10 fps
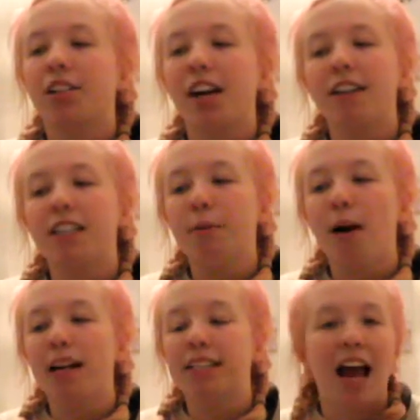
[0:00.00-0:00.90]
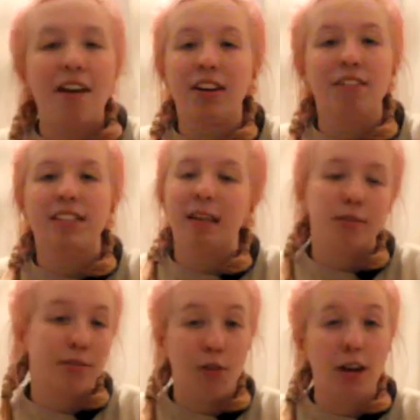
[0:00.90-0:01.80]
Charity wise, I haven't even
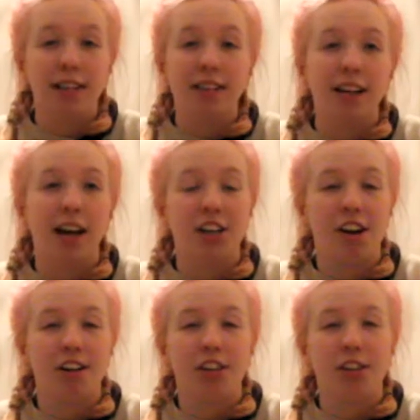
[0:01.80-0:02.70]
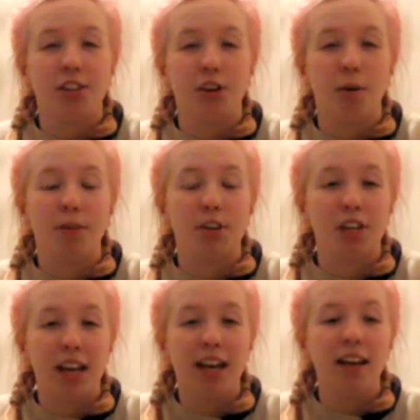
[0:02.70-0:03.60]
set foot inside a charity shop
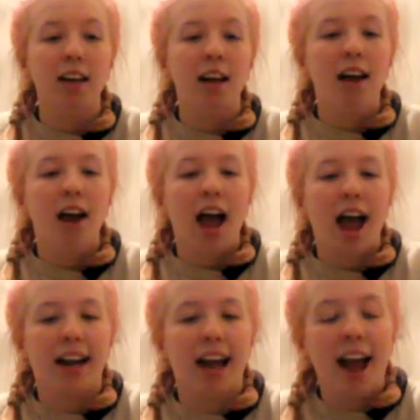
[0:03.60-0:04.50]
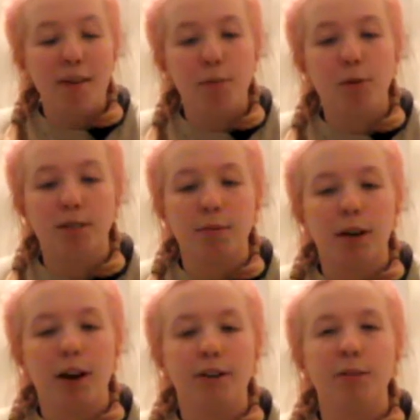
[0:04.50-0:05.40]
this year, and I have bought some
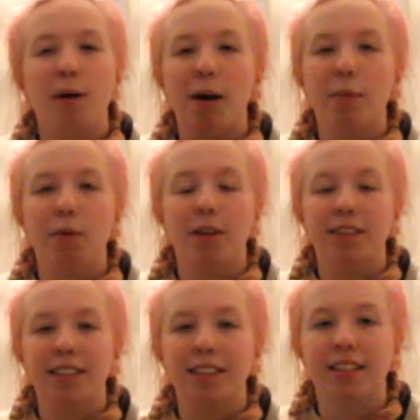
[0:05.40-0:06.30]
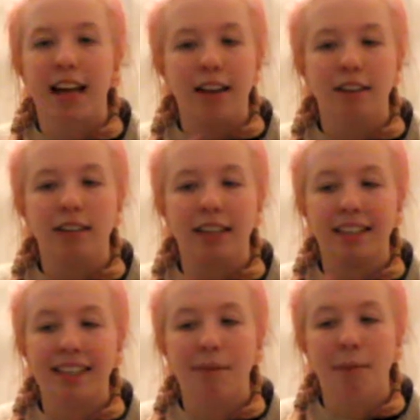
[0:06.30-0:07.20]
clothes, but I bought those in the sale
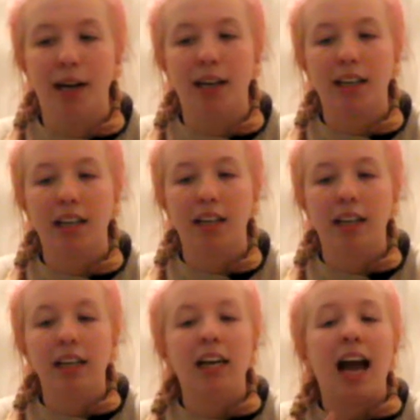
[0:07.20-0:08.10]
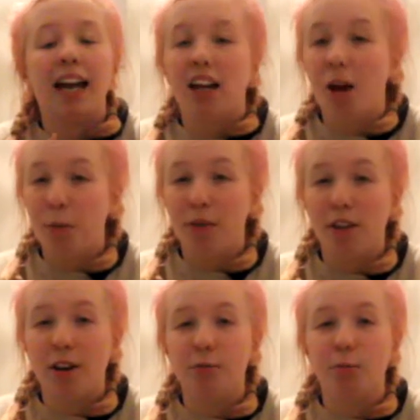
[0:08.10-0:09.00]
in Denmark, and a couple of
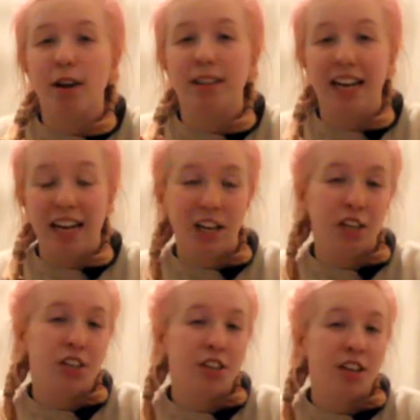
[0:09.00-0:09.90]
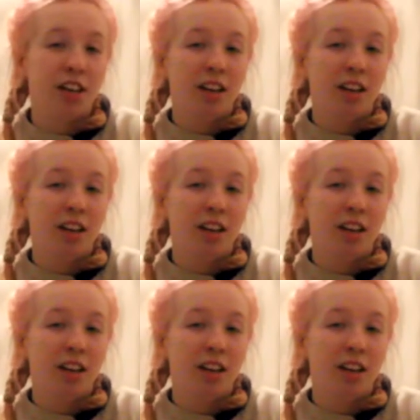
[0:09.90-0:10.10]
those were Danish